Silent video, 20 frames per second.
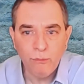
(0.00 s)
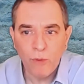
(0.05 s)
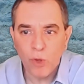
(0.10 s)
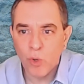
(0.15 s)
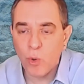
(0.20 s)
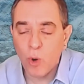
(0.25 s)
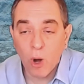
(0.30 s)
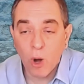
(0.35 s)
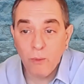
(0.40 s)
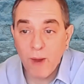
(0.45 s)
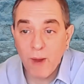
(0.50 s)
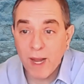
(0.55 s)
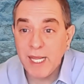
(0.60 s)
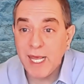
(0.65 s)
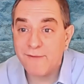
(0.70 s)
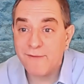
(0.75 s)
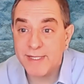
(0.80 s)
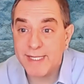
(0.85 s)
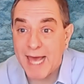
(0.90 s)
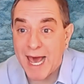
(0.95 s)
who already
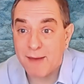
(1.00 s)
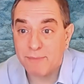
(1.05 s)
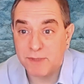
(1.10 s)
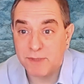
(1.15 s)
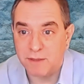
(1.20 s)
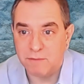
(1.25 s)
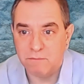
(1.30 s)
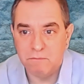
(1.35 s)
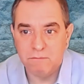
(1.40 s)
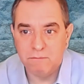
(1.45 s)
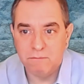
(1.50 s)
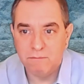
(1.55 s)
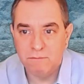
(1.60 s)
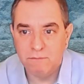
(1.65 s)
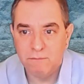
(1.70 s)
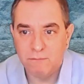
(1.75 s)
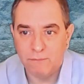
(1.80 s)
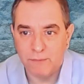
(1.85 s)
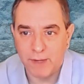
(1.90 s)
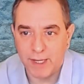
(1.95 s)
have adapted,
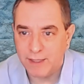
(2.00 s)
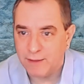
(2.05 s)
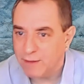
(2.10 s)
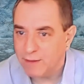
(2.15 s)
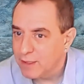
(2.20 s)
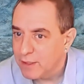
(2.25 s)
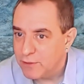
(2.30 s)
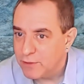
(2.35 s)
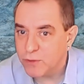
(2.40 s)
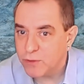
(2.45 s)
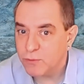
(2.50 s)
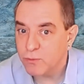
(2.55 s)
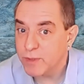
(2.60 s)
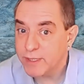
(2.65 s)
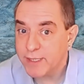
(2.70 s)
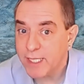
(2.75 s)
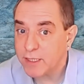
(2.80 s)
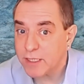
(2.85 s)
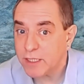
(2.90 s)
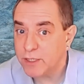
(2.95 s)
right? The
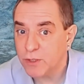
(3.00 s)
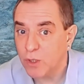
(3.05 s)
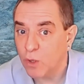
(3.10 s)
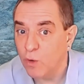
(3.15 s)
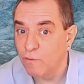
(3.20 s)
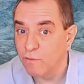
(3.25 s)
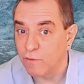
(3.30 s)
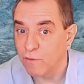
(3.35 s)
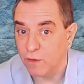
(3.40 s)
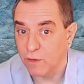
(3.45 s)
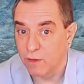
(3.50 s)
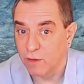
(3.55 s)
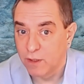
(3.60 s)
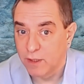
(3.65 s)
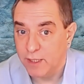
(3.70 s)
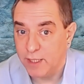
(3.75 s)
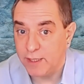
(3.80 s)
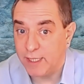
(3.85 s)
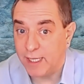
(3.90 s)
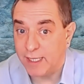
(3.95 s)
recession is over
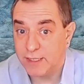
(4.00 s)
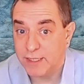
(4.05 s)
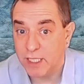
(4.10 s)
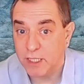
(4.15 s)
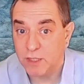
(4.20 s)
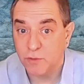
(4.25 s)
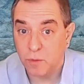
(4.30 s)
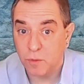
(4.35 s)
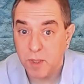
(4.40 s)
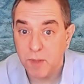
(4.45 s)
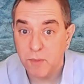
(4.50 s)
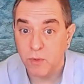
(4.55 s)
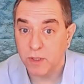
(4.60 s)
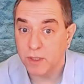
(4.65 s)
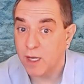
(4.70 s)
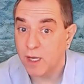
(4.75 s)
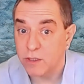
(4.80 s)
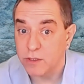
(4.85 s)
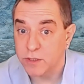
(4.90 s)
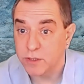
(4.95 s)
in the United States for people with a
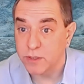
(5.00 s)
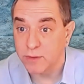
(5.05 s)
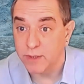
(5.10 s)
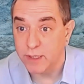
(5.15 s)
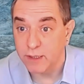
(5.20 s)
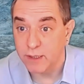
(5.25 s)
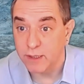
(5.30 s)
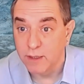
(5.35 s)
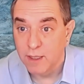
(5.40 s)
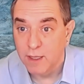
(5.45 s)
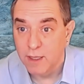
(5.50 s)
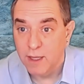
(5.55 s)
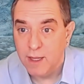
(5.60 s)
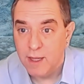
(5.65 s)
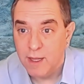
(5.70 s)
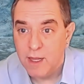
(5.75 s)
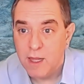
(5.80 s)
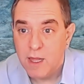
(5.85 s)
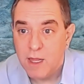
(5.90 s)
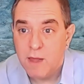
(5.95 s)
college degree.
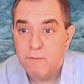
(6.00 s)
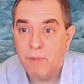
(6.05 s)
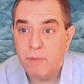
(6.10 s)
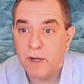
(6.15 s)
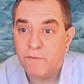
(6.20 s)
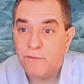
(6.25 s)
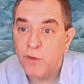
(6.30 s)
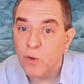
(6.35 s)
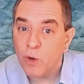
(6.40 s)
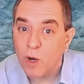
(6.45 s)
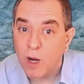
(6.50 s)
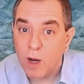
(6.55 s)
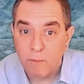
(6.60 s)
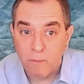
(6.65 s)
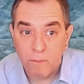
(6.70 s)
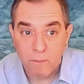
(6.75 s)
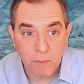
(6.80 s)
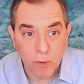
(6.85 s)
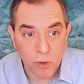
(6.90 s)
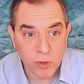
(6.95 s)
But if you're a
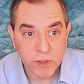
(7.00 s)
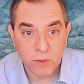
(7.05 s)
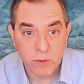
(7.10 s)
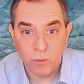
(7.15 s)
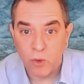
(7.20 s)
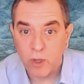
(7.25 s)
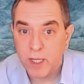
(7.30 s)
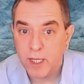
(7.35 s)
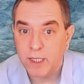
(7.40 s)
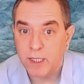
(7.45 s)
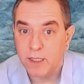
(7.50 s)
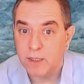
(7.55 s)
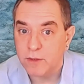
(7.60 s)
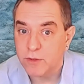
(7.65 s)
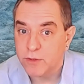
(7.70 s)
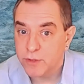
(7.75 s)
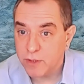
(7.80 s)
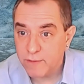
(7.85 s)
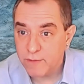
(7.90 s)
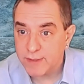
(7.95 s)
person working in
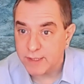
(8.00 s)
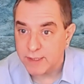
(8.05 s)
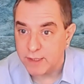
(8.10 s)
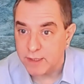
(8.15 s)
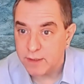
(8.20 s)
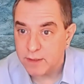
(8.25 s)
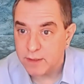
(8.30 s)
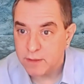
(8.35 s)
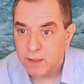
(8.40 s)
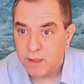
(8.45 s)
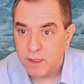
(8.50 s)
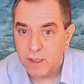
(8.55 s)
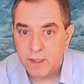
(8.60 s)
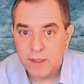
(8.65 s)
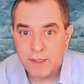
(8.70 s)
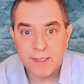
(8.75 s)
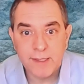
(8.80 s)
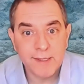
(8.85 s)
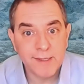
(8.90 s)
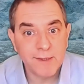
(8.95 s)
services,
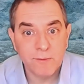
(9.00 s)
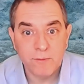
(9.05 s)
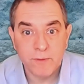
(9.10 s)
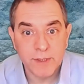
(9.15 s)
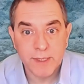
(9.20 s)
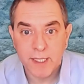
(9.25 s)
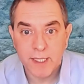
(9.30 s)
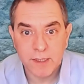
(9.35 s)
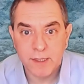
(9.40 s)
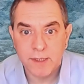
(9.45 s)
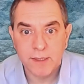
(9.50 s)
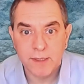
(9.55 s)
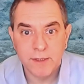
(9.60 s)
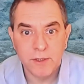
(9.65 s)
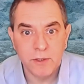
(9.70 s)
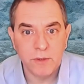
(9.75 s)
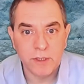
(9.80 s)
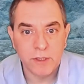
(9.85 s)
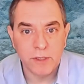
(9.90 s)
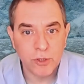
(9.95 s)
the recession is
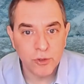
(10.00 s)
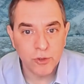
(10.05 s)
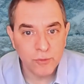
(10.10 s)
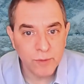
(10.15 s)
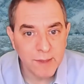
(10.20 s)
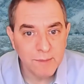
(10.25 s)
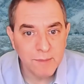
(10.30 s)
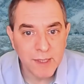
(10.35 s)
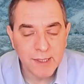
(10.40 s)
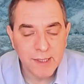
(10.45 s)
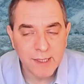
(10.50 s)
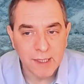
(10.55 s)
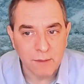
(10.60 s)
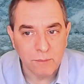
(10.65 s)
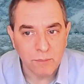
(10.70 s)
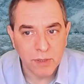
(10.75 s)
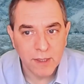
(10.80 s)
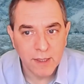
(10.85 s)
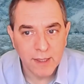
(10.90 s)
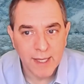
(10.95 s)
still extremely
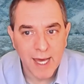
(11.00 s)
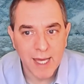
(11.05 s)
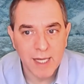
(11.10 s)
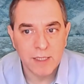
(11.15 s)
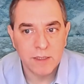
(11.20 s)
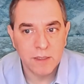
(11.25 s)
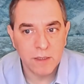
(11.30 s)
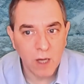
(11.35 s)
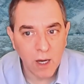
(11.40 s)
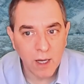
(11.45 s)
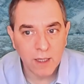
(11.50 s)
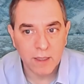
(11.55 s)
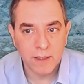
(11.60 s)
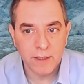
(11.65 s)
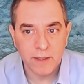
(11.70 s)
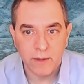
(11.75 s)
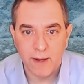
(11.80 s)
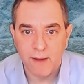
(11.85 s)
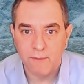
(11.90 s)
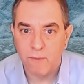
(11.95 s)
deep and it's not
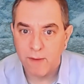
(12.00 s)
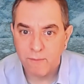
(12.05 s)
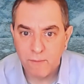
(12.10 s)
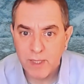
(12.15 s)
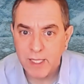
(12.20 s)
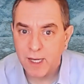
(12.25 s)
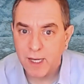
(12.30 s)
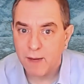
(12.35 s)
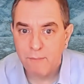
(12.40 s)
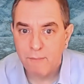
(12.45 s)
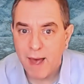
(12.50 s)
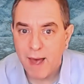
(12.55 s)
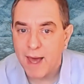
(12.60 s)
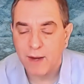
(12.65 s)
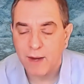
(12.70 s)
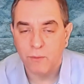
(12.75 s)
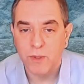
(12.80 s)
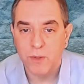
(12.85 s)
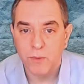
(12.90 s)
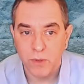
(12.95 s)
clear. And when we come
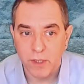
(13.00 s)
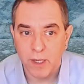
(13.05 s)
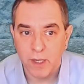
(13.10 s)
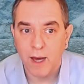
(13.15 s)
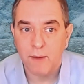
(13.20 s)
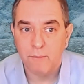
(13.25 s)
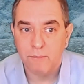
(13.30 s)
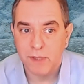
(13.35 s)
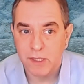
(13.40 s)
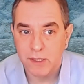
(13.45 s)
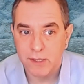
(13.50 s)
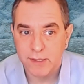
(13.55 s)
back, we will not be the